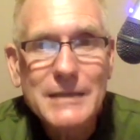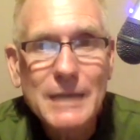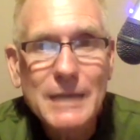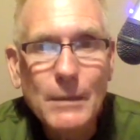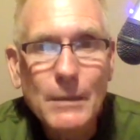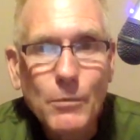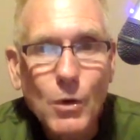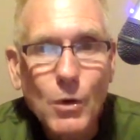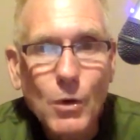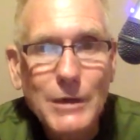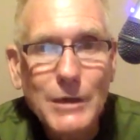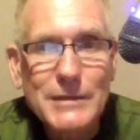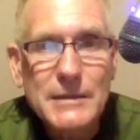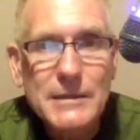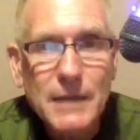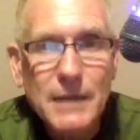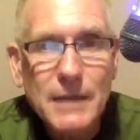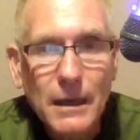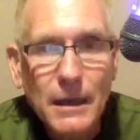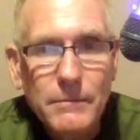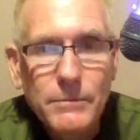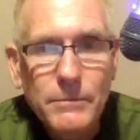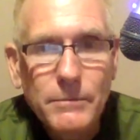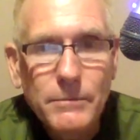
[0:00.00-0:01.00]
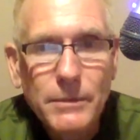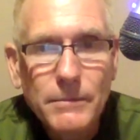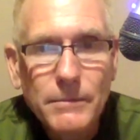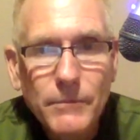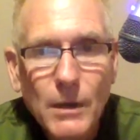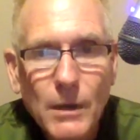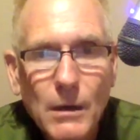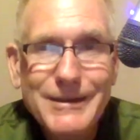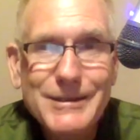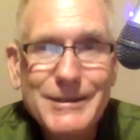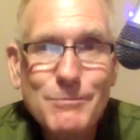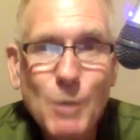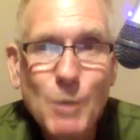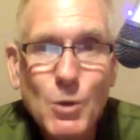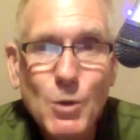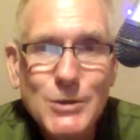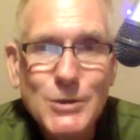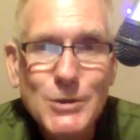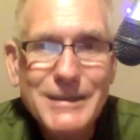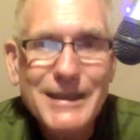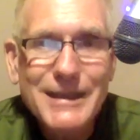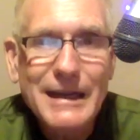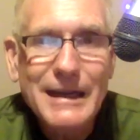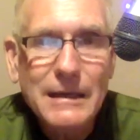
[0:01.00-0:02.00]
number on Skype, because
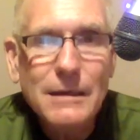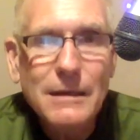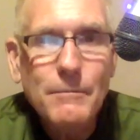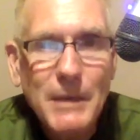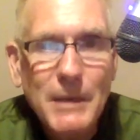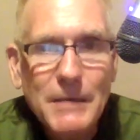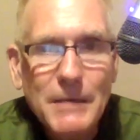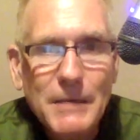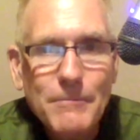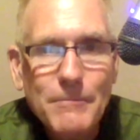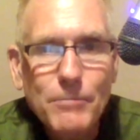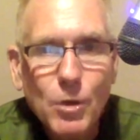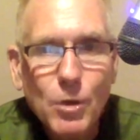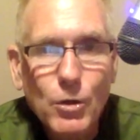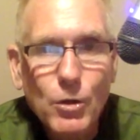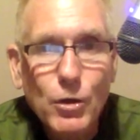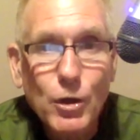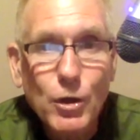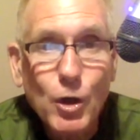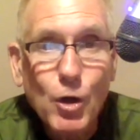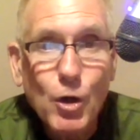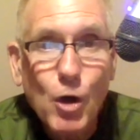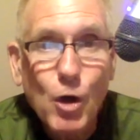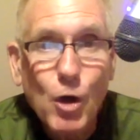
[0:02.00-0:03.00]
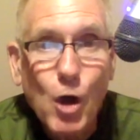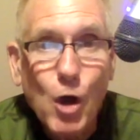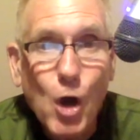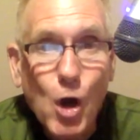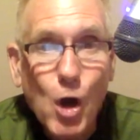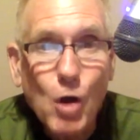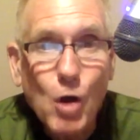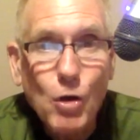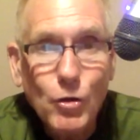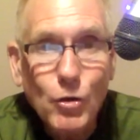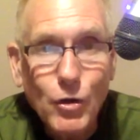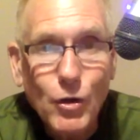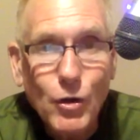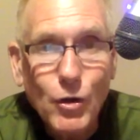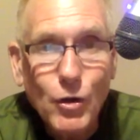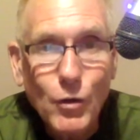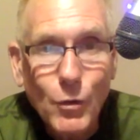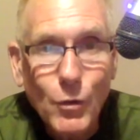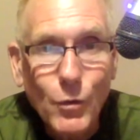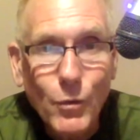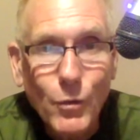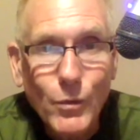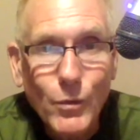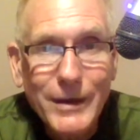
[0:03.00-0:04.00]
most likely people are going to call
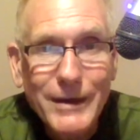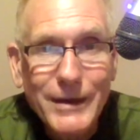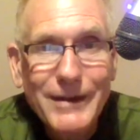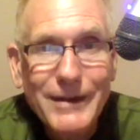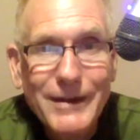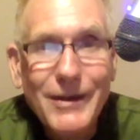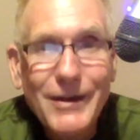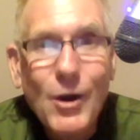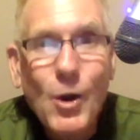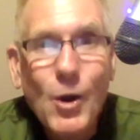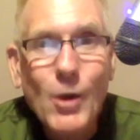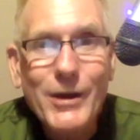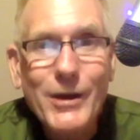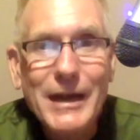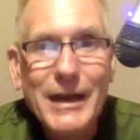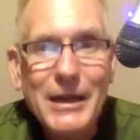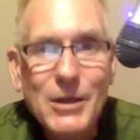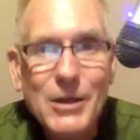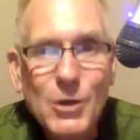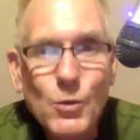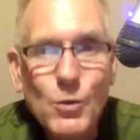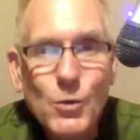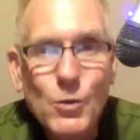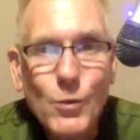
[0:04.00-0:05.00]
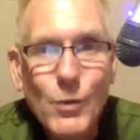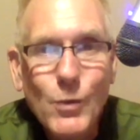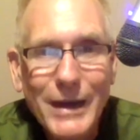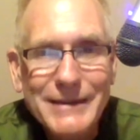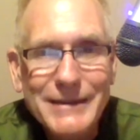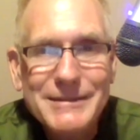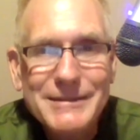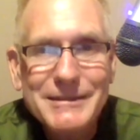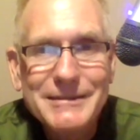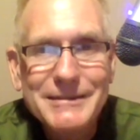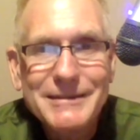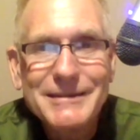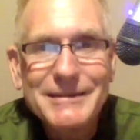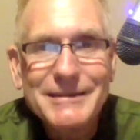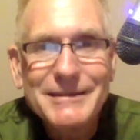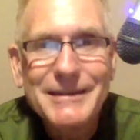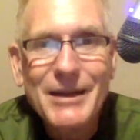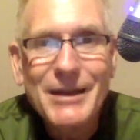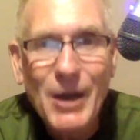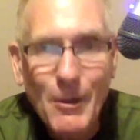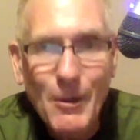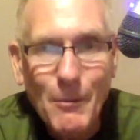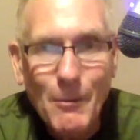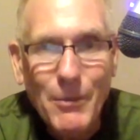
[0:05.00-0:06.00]
you on a U.S.
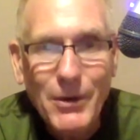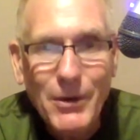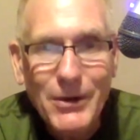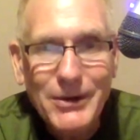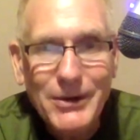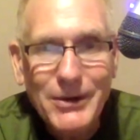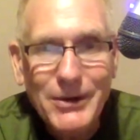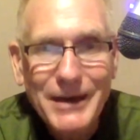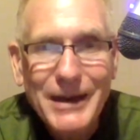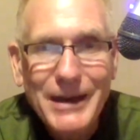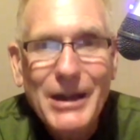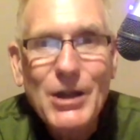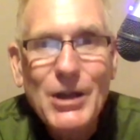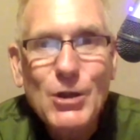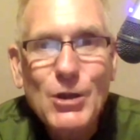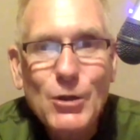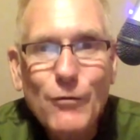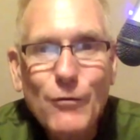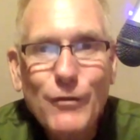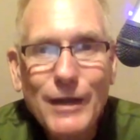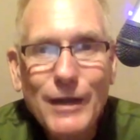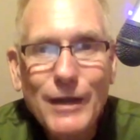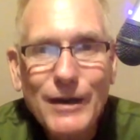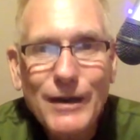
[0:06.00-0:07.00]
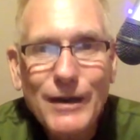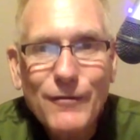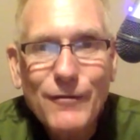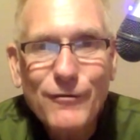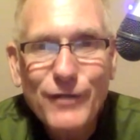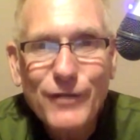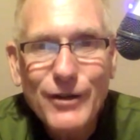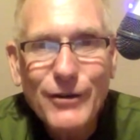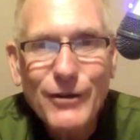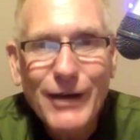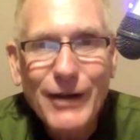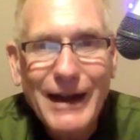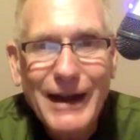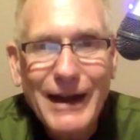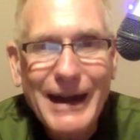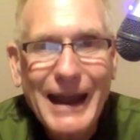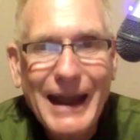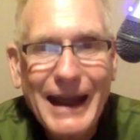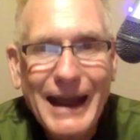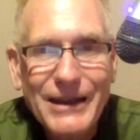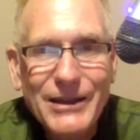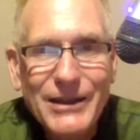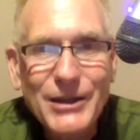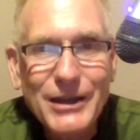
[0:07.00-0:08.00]
number. You've got to figure out
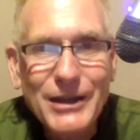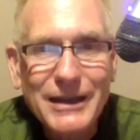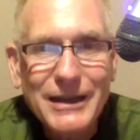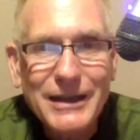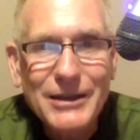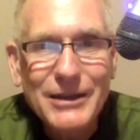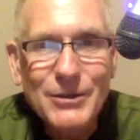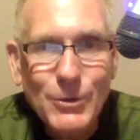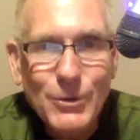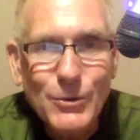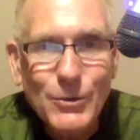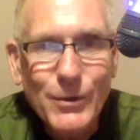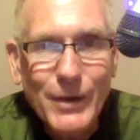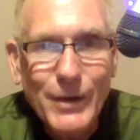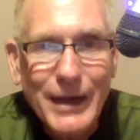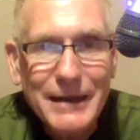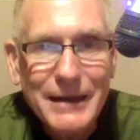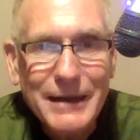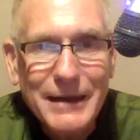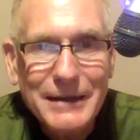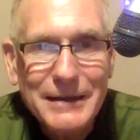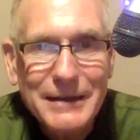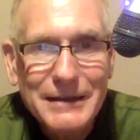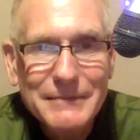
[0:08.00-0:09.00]
how you're going to do that.